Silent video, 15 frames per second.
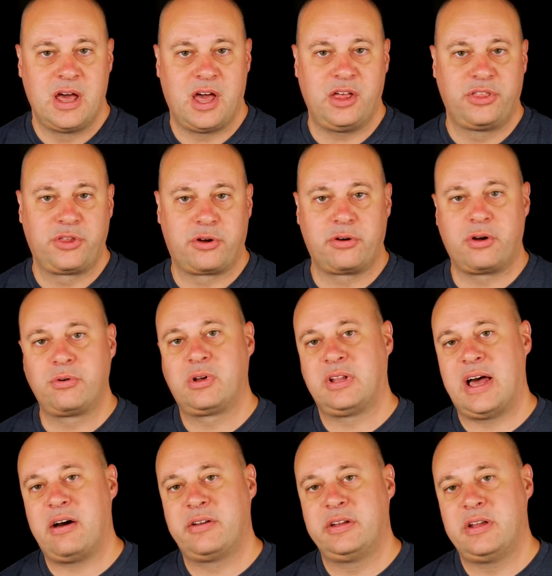A thorough
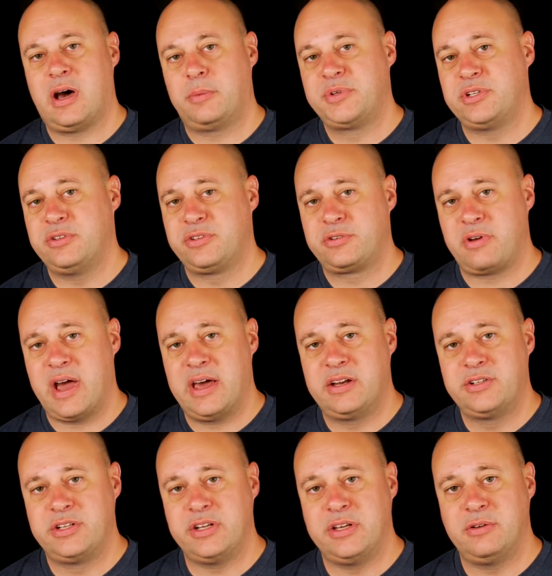cloud adoption
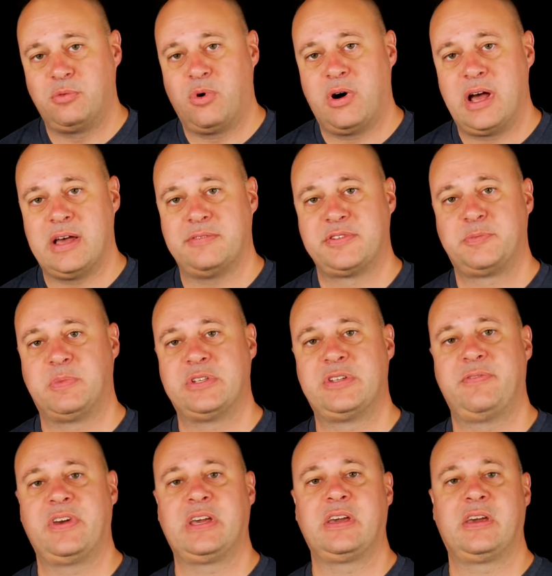strategy will have
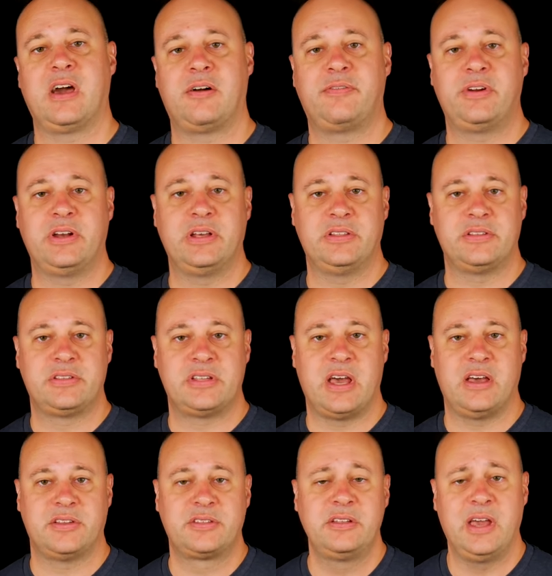specific governance
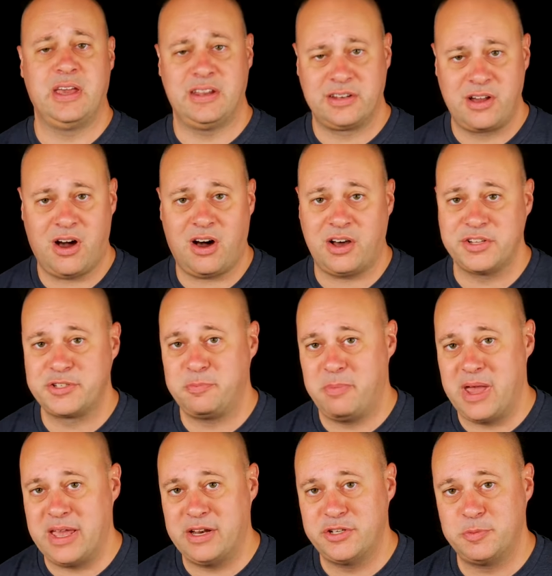and cost
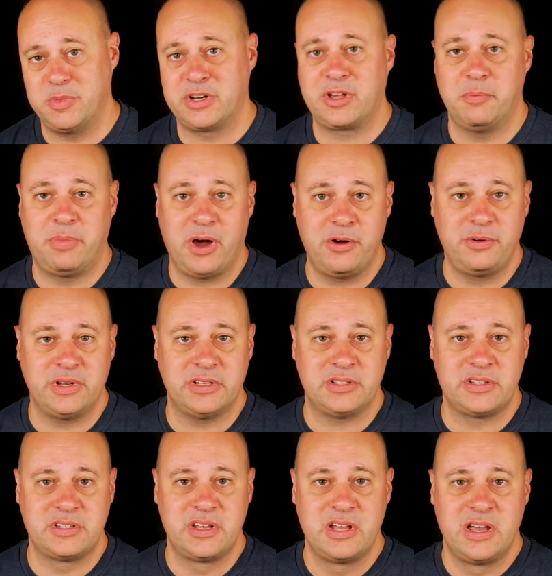management
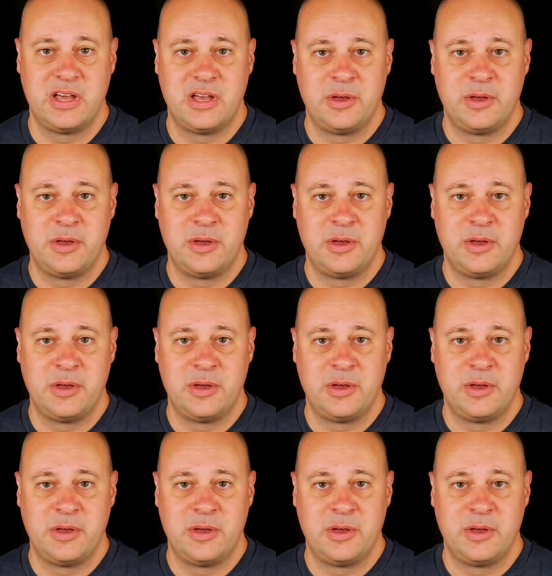components.